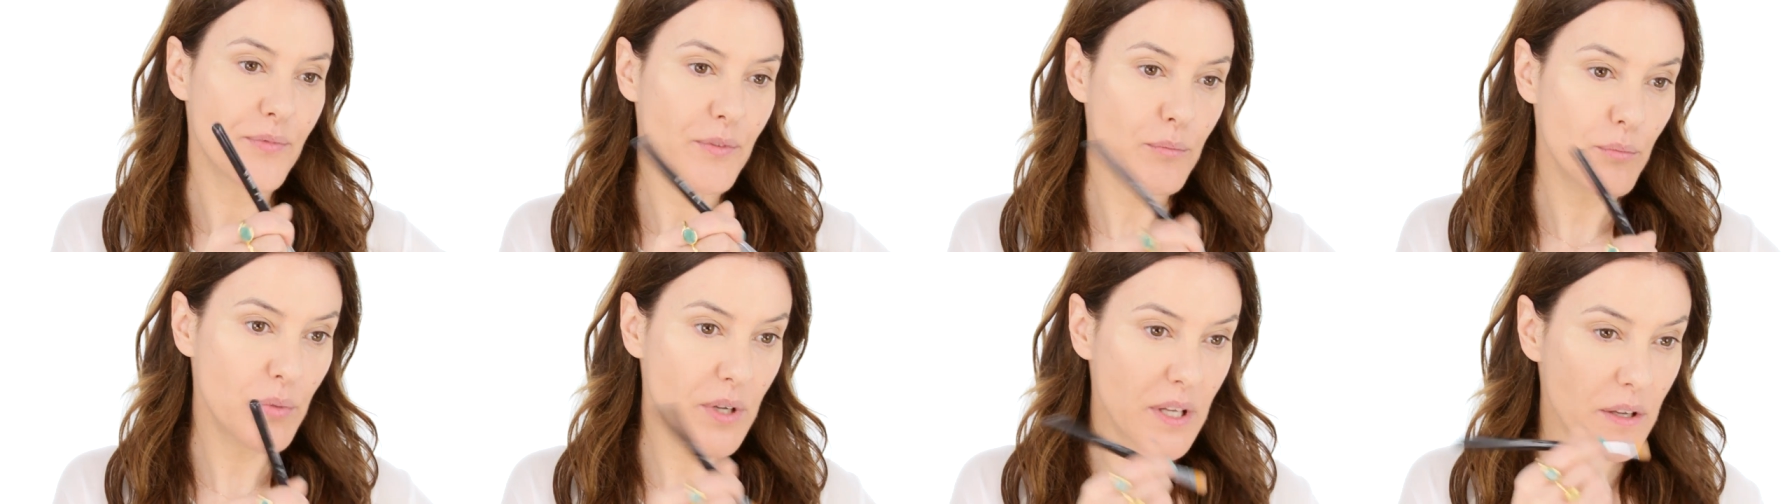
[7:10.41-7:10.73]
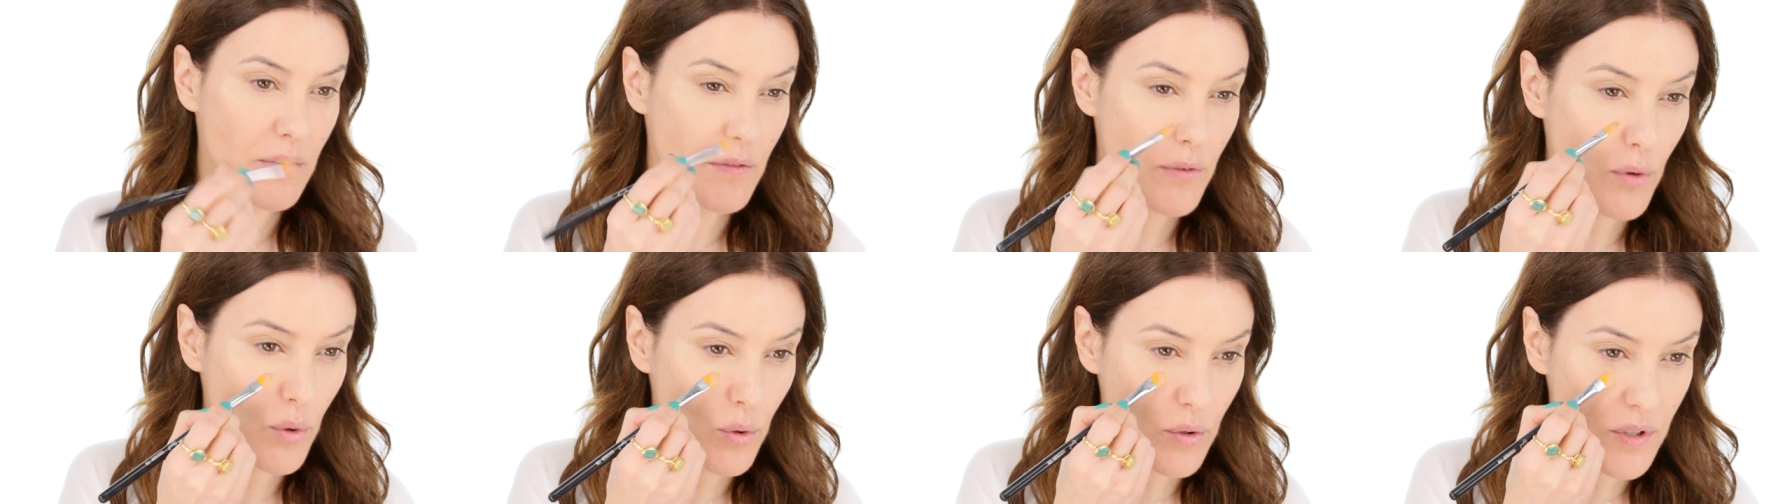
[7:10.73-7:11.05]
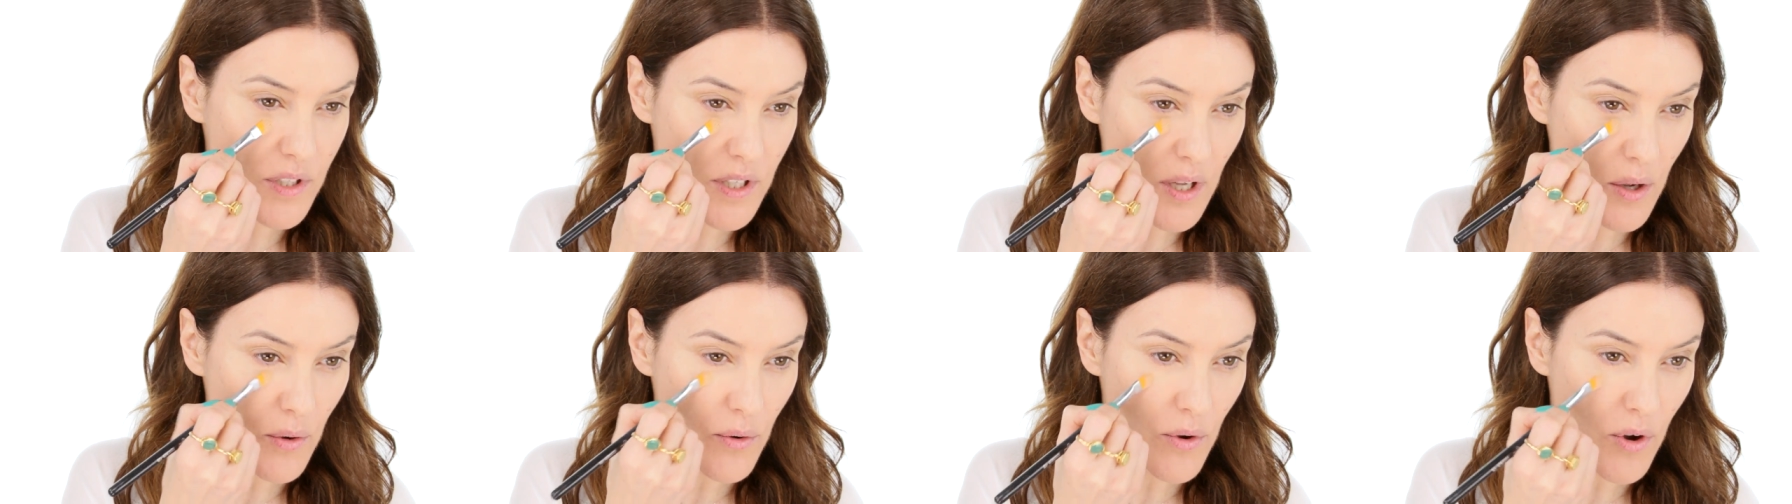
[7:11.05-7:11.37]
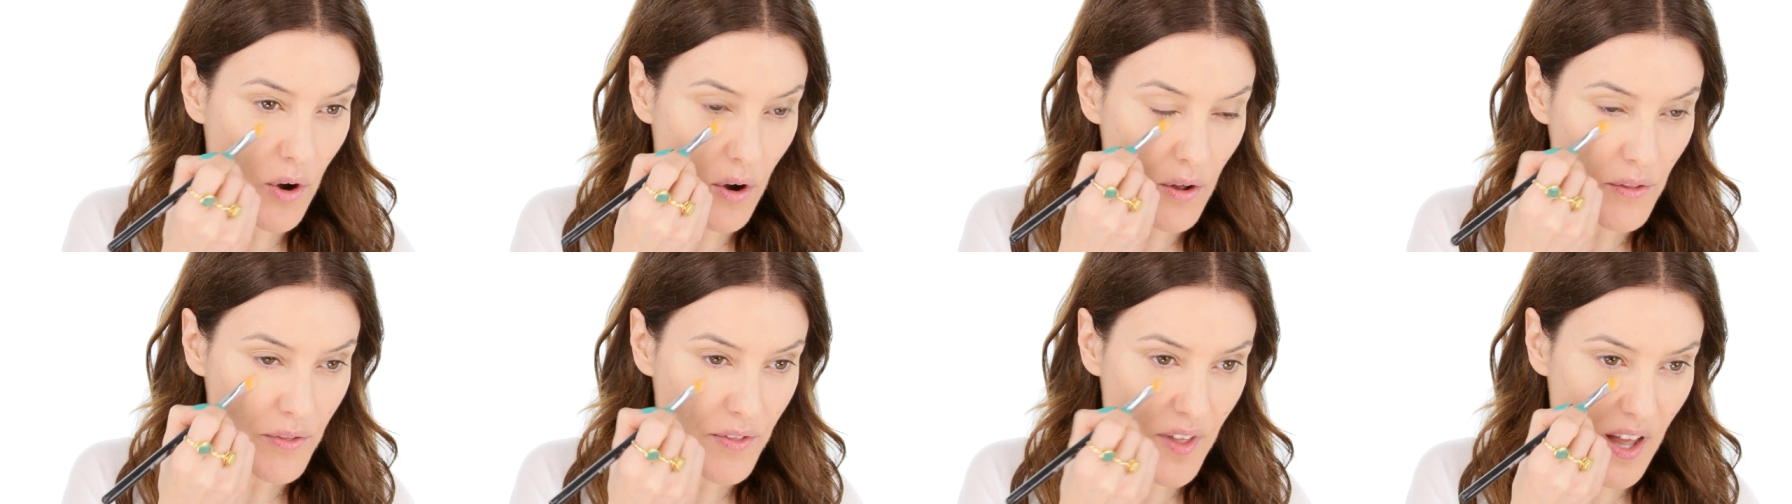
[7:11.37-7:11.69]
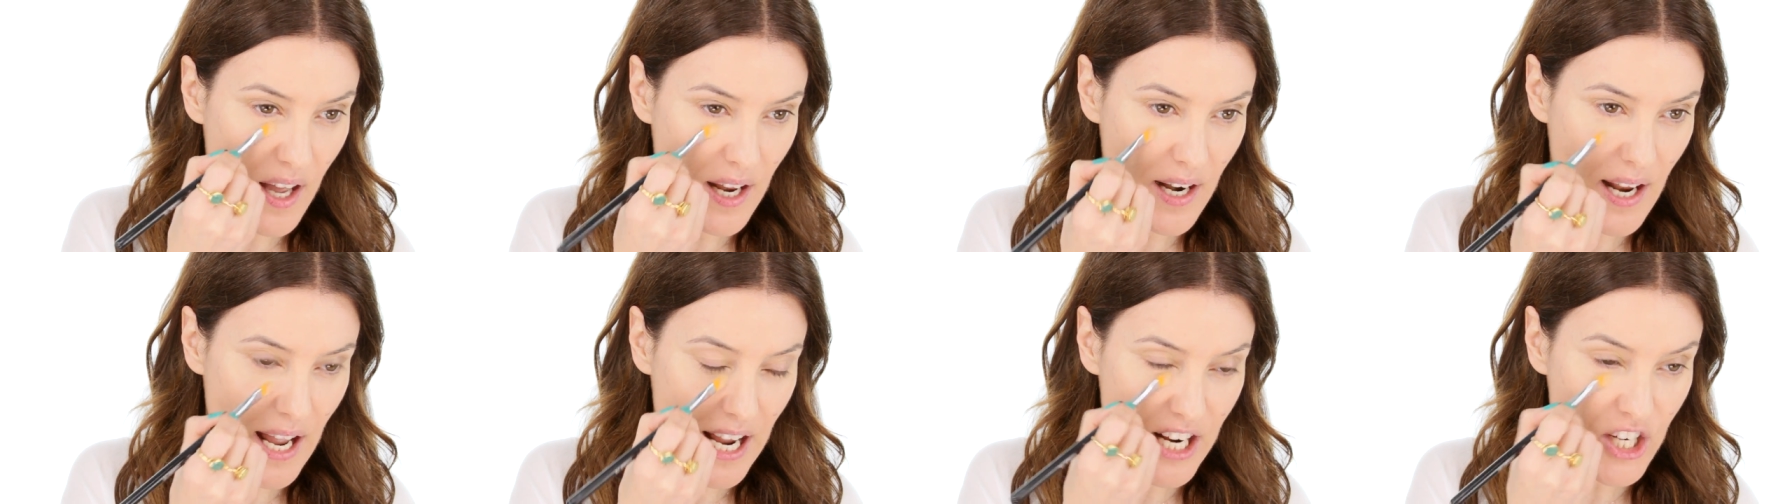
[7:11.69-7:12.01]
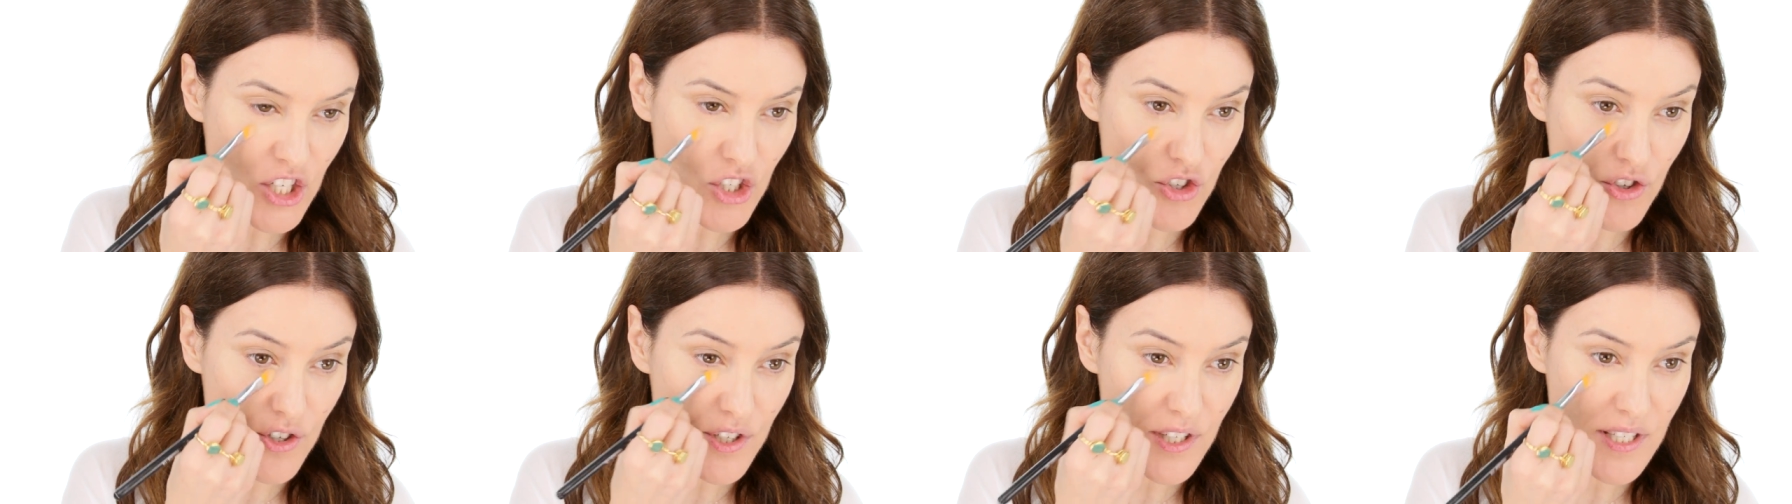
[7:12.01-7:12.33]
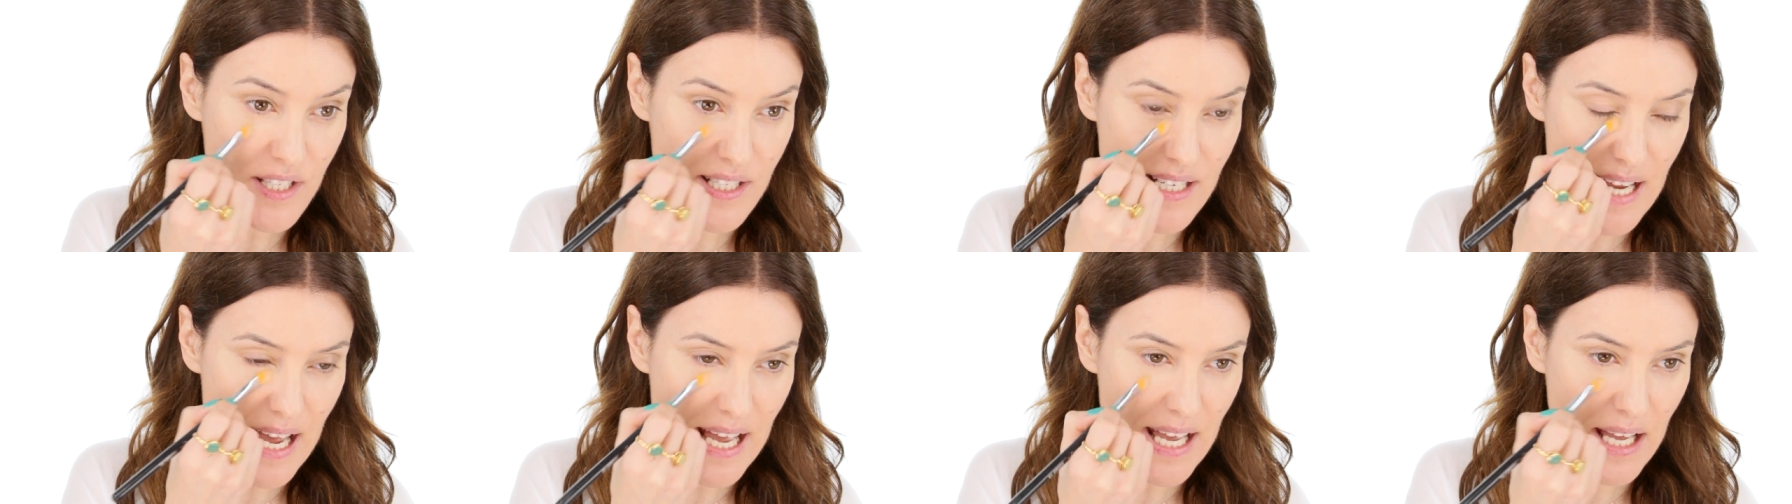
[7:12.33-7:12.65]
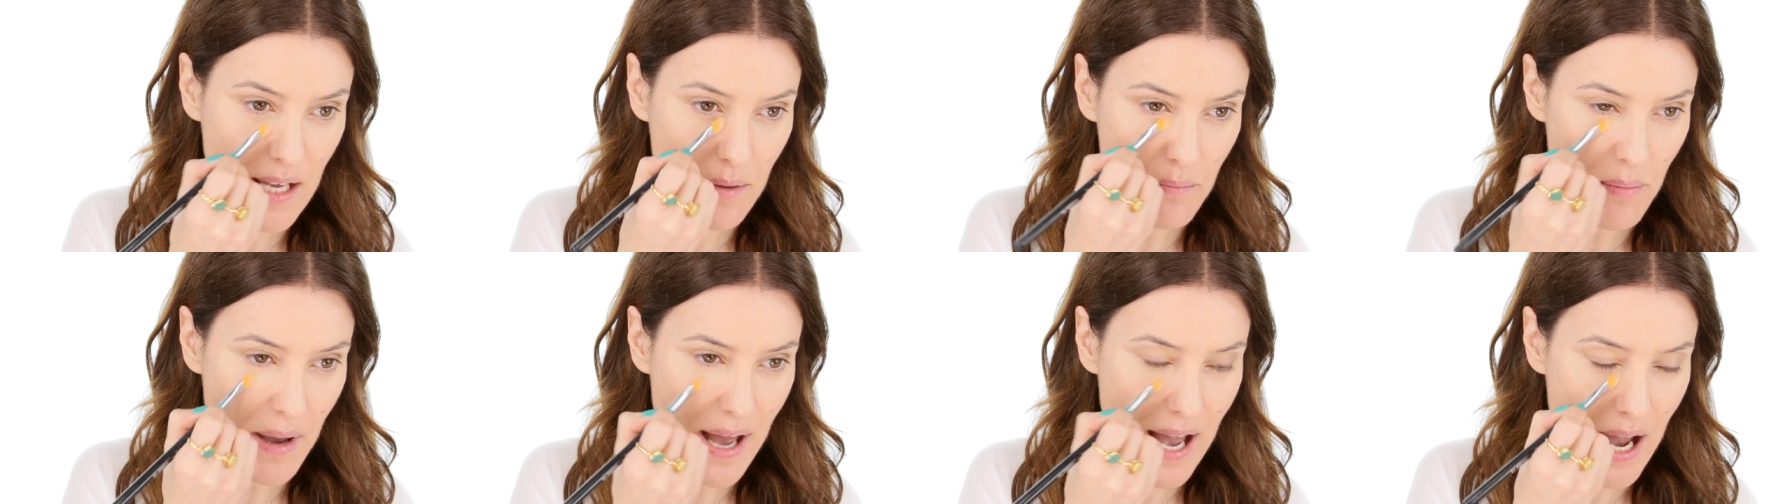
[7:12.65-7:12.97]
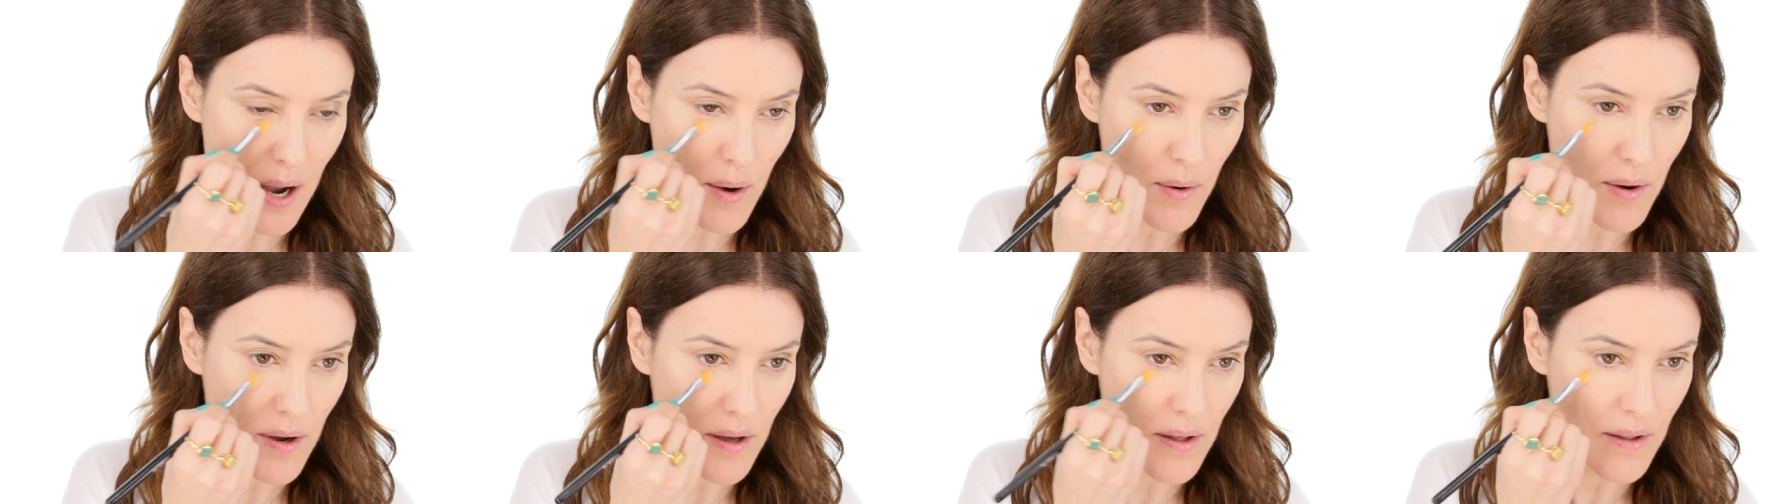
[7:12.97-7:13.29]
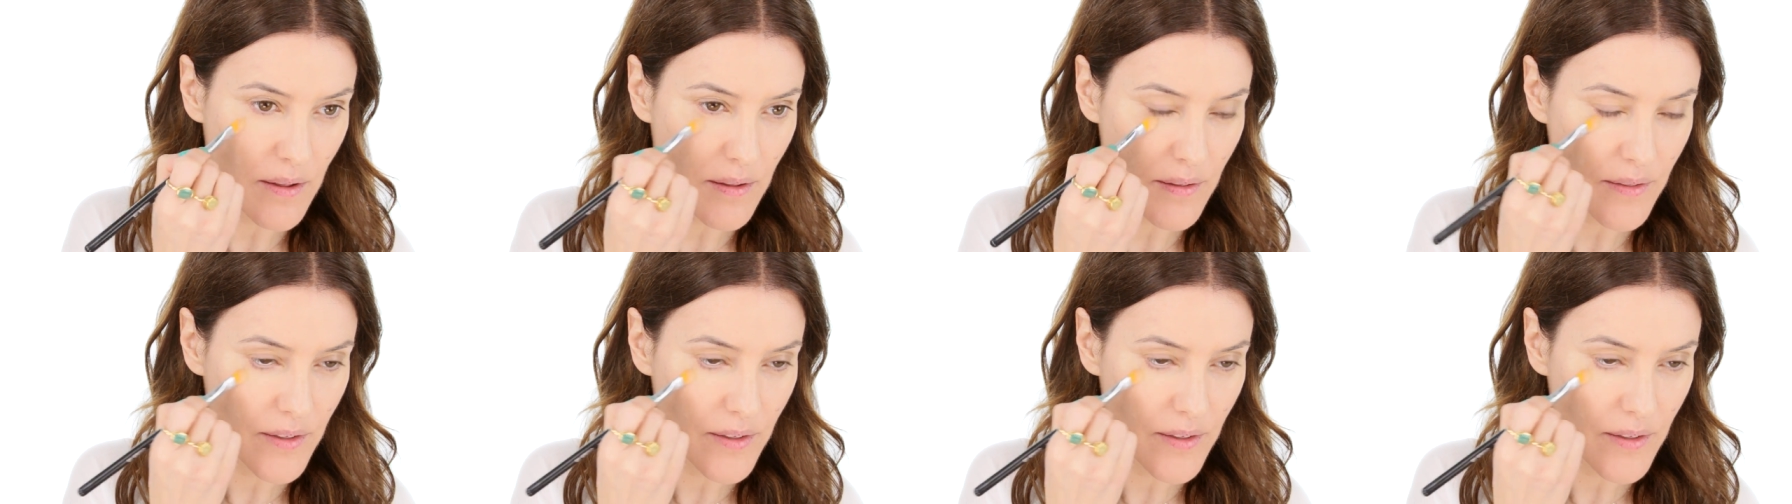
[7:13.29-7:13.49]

But you've also got that extra staying power